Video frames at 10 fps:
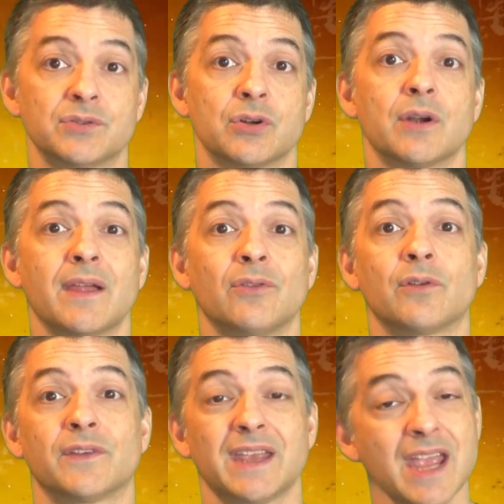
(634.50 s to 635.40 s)
turn on
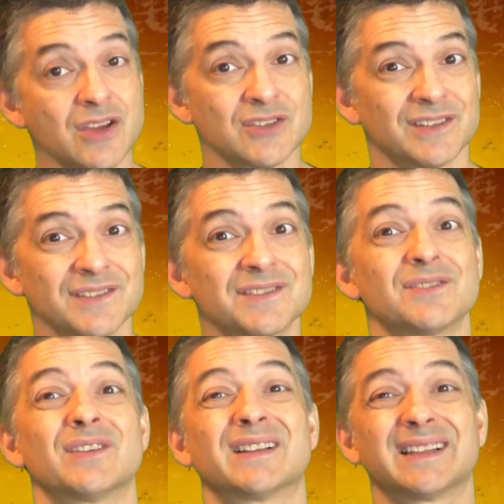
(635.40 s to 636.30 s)
notifications,
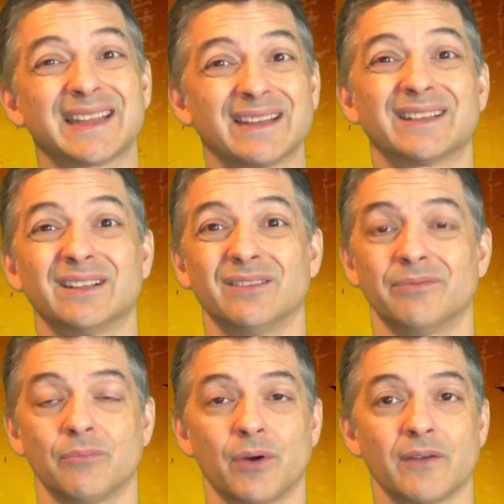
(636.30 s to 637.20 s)
so you can click that little
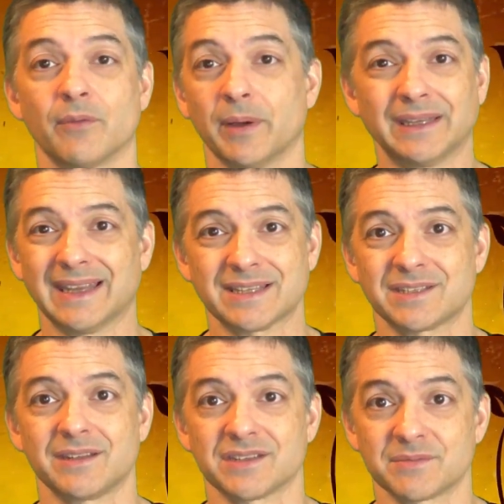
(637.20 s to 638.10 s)
whatever button next
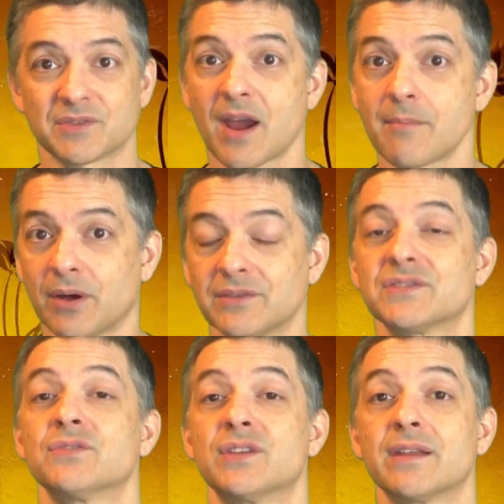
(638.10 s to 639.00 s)
to the subscribe button
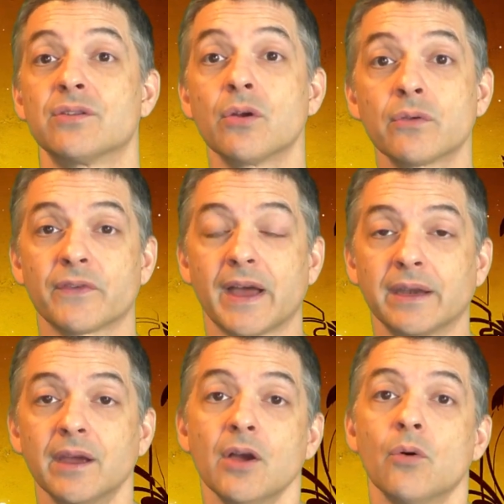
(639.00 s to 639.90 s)
so you get
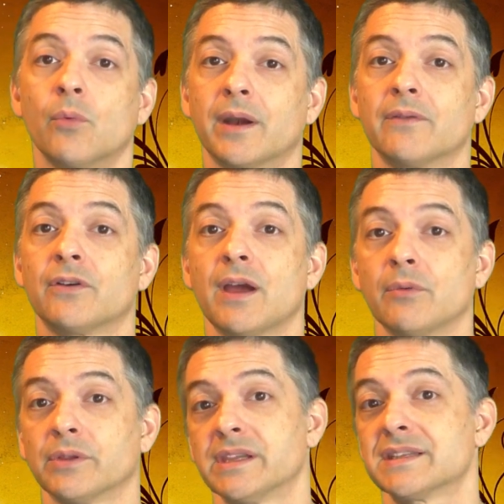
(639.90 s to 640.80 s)
notified whenever I
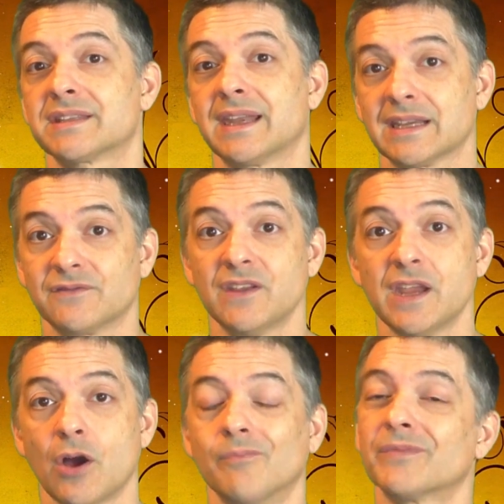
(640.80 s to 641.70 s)
release the next
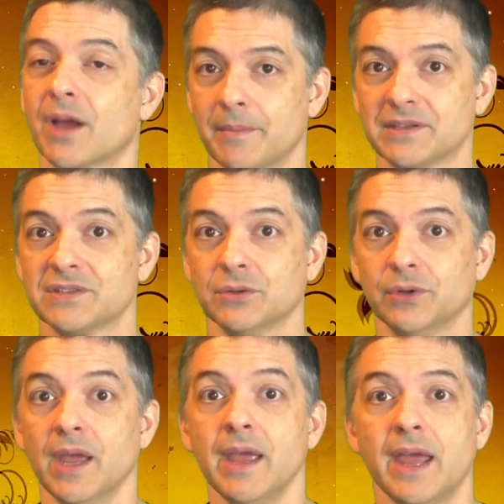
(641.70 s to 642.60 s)
video coming
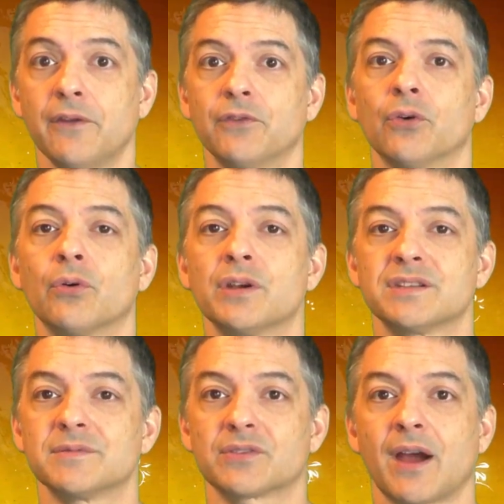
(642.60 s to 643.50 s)
soon. And if you're already
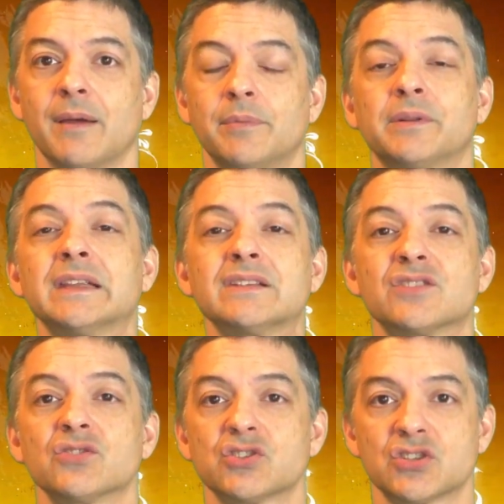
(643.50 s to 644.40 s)
subscribed,
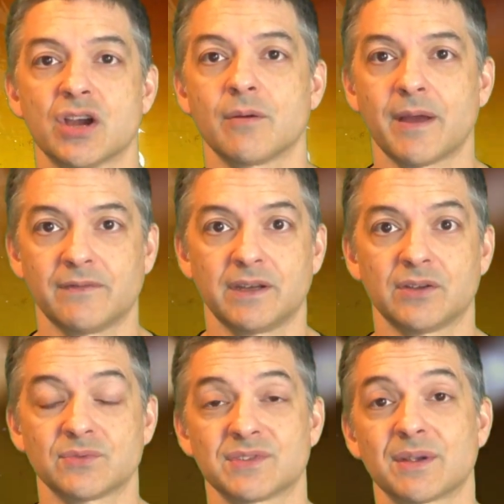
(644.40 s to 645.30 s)
please share my
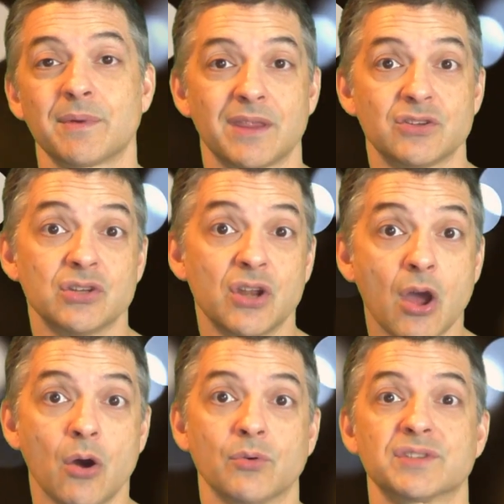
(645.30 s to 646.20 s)
videos with somebody that you
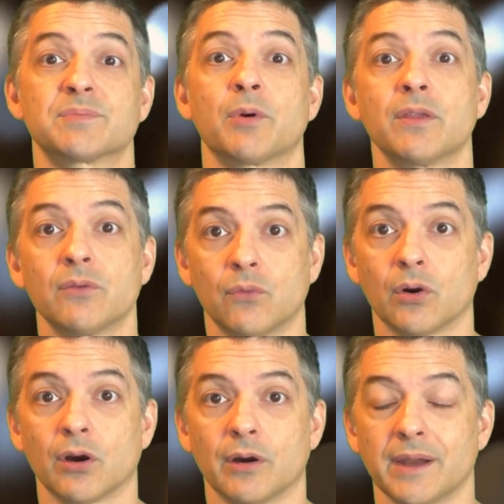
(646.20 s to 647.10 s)
know. Spread the
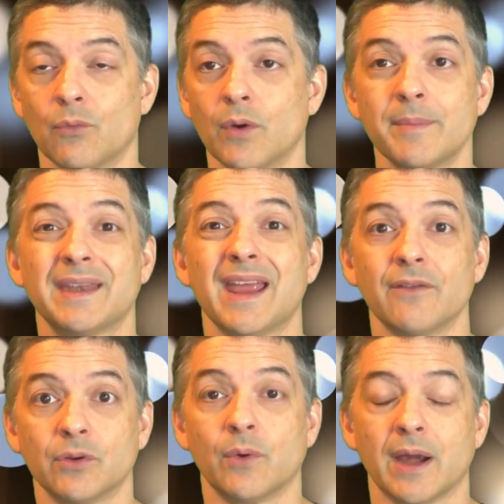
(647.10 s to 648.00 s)
word. Women
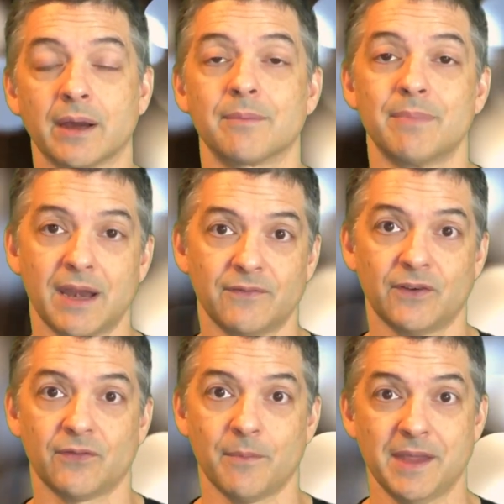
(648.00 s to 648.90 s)
everywhere can
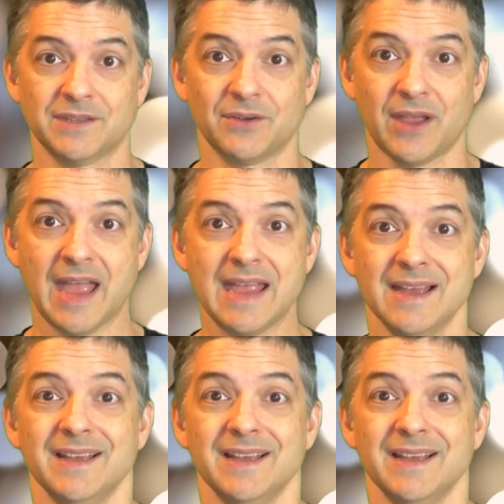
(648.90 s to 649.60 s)
benefit from this, okay?